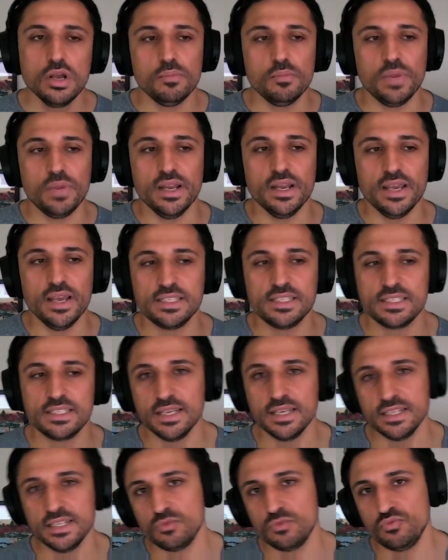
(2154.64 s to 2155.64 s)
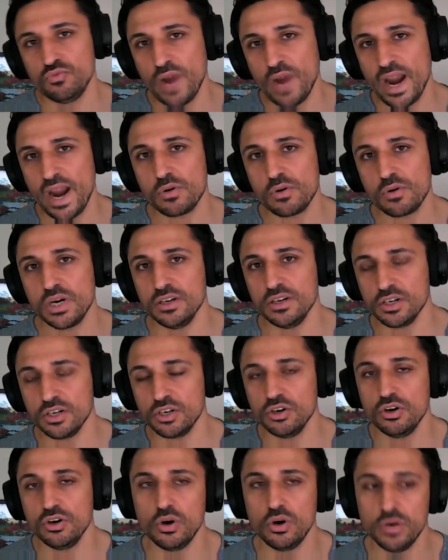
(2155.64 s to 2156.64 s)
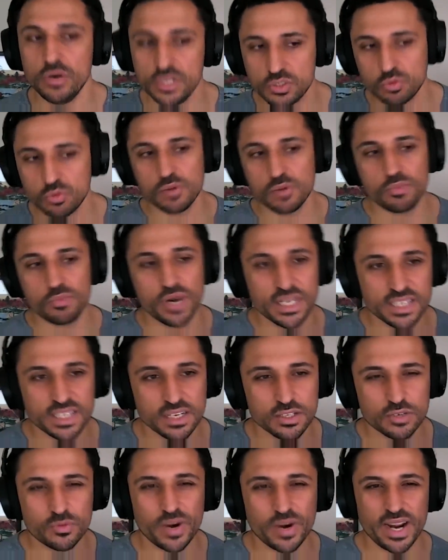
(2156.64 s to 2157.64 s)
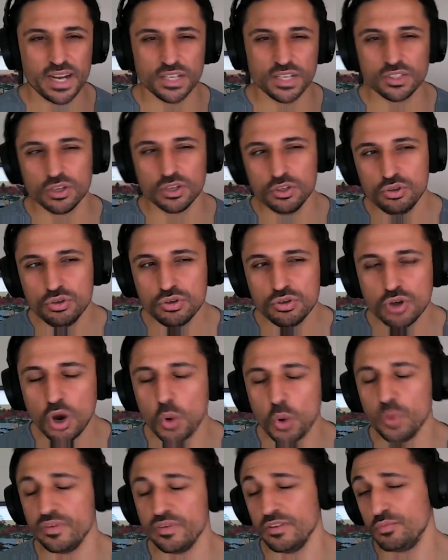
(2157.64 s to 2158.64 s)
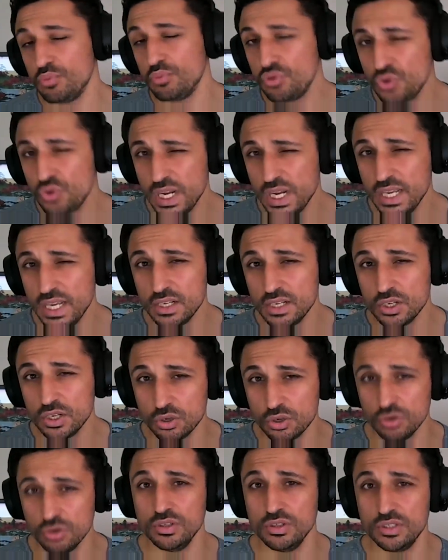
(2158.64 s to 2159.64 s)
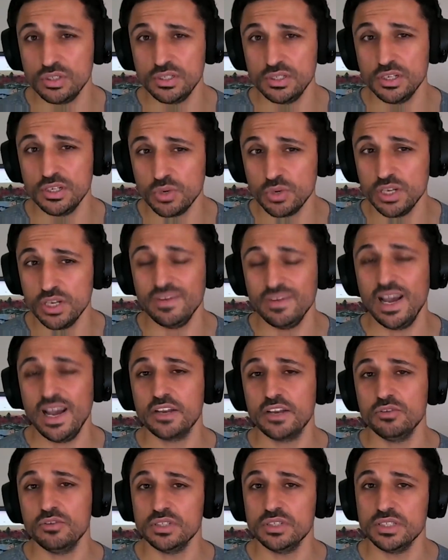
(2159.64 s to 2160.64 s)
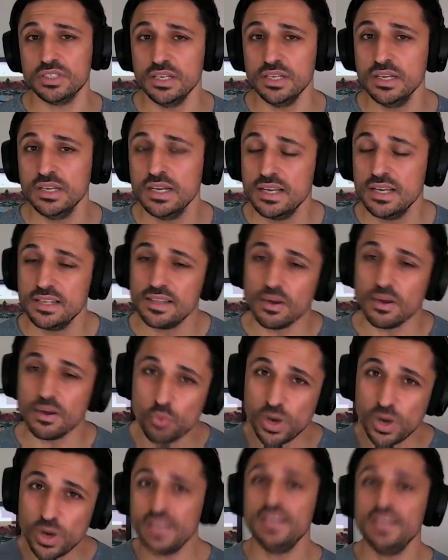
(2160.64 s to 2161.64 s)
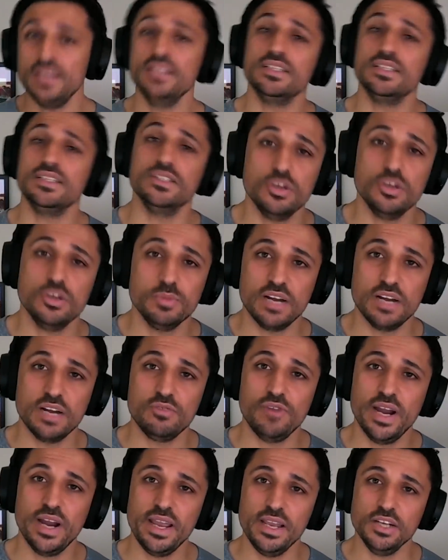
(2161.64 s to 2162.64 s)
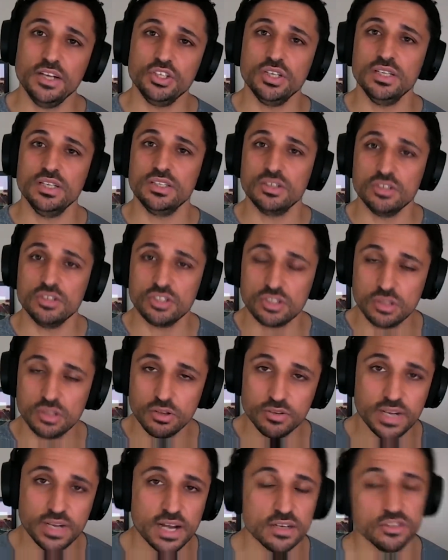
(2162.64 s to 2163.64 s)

but it's it's a rarer occurrence where it breaks out of the range. So you know with a pretty good degree of accuracy that when it hits the top of that range, it's going to slow down